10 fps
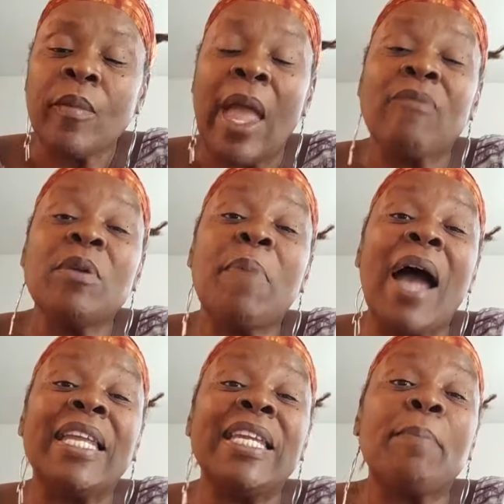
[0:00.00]

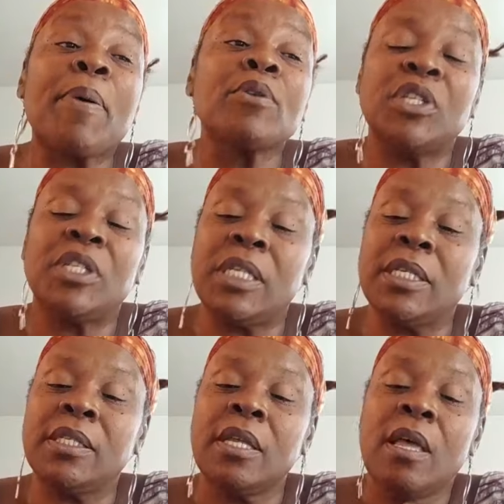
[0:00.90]
Everybody that
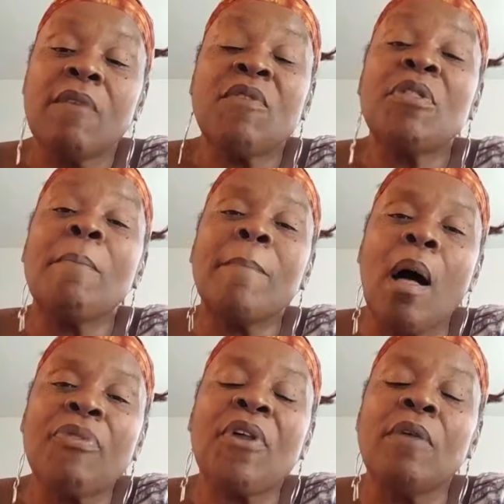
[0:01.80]
purchases for the
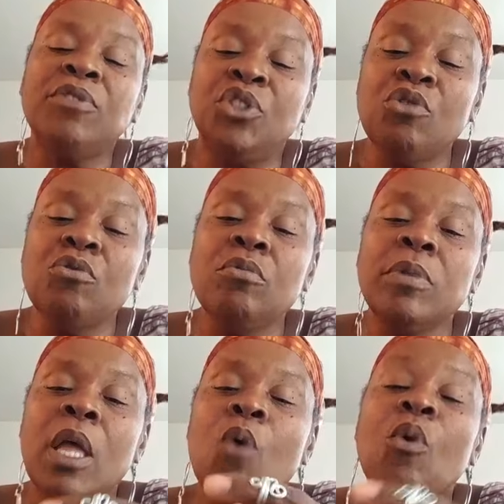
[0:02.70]
month of
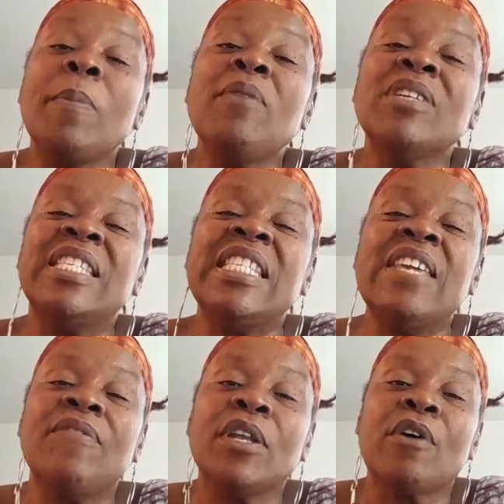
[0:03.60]
June will be
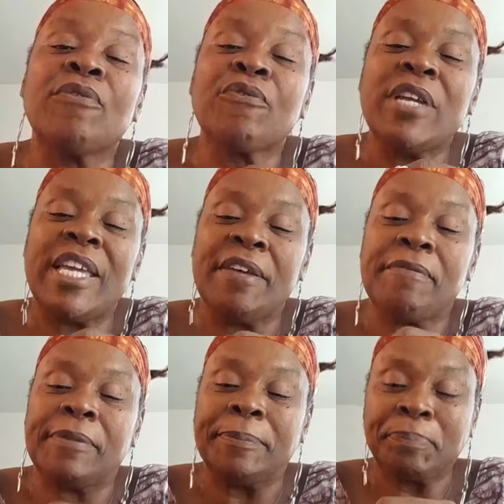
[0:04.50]
receiving a free gift.